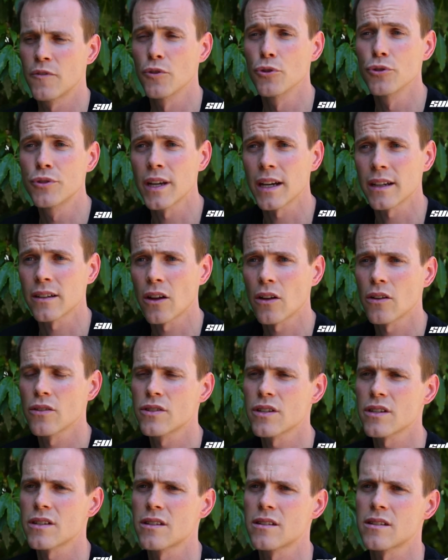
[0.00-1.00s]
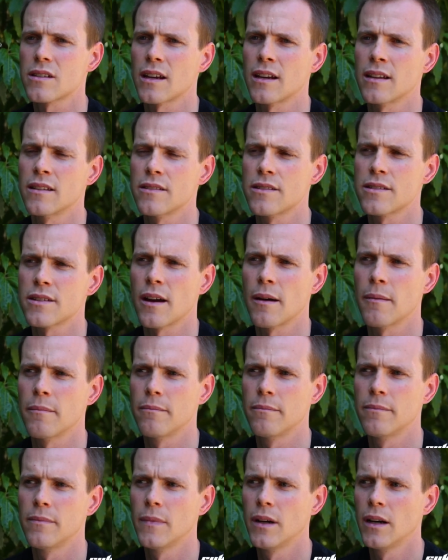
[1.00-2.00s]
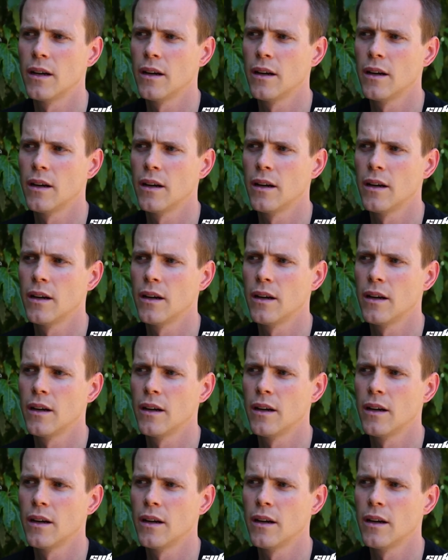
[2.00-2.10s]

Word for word: food technologists and some